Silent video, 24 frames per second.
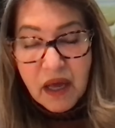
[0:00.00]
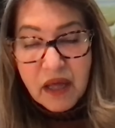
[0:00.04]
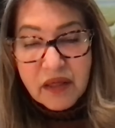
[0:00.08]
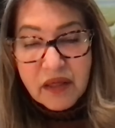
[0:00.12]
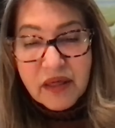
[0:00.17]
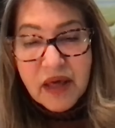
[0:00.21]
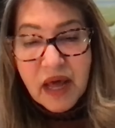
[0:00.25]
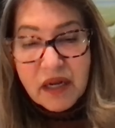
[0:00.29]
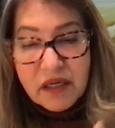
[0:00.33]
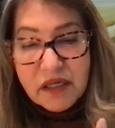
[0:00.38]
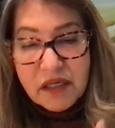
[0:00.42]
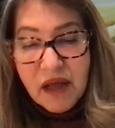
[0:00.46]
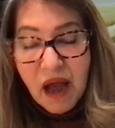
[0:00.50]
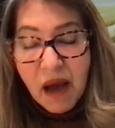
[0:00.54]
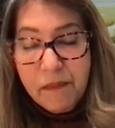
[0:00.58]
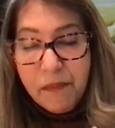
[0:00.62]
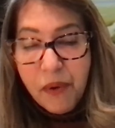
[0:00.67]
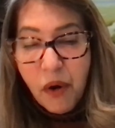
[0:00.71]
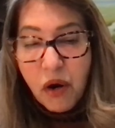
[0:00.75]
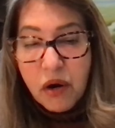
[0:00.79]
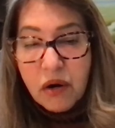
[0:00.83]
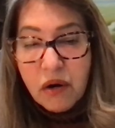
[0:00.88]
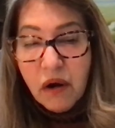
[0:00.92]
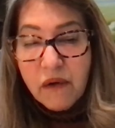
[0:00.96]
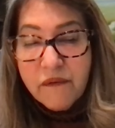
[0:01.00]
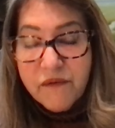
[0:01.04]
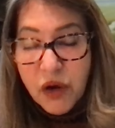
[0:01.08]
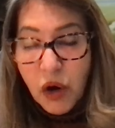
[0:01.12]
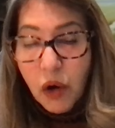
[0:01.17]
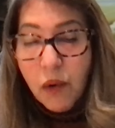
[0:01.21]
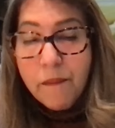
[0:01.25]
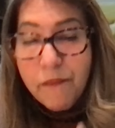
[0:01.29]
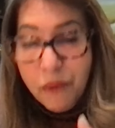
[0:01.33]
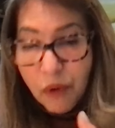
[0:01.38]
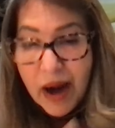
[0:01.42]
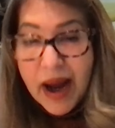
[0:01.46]
That is not part of
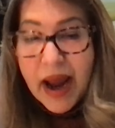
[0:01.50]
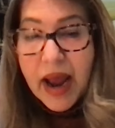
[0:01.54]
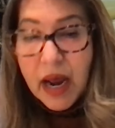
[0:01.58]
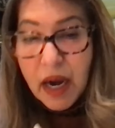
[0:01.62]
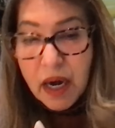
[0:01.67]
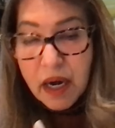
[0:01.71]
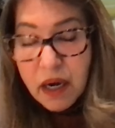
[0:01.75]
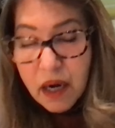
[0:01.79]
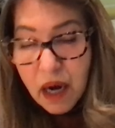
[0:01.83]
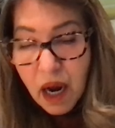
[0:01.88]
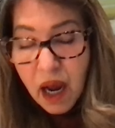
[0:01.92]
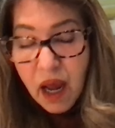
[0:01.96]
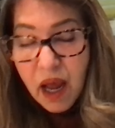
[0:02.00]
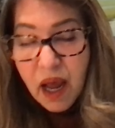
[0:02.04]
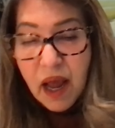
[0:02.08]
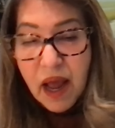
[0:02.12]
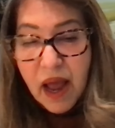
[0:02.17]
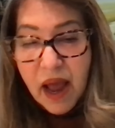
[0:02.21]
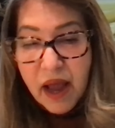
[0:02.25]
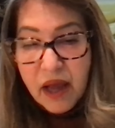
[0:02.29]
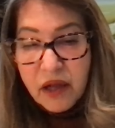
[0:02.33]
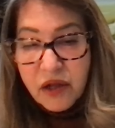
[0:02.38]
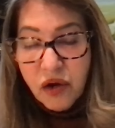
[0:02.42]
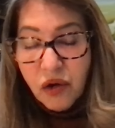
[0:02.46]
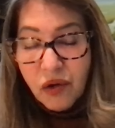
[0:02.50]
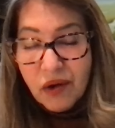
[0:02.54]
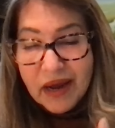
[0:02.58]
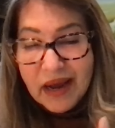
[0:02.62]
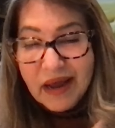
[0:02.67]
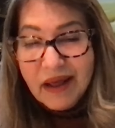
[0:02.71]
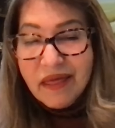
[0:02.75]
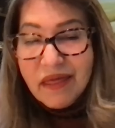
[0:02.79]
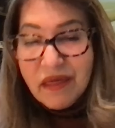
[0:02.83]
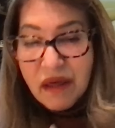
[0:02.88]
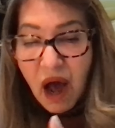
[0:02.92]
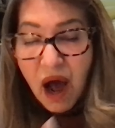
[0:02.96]
your brand and your
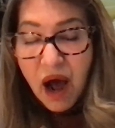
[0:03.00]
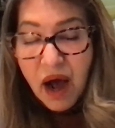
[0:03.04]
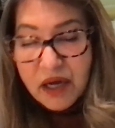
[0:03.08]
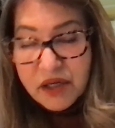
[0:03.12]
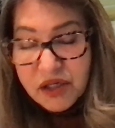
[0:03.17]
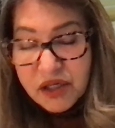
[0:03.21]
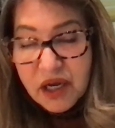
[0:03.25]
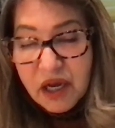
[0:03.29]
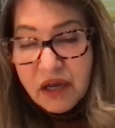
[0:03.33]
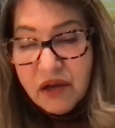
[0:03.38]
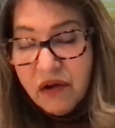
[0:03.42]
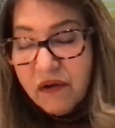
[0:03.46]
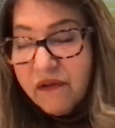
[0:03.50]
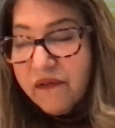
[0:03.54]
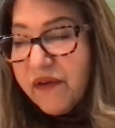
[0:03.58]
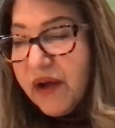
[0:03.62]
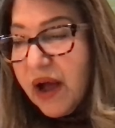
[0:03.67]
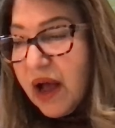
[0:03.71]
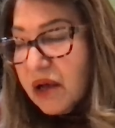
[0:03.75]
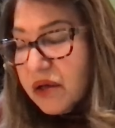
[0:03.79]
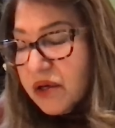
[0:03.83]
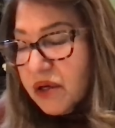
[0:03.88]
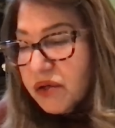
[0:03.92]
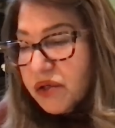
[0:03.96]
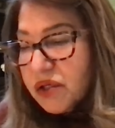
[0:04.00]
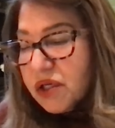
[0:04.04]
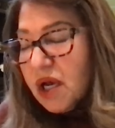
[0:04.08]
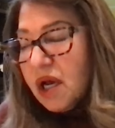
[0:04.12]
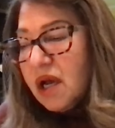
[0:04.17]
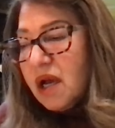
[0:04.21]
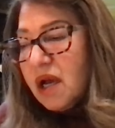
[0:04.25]
ethos and your values.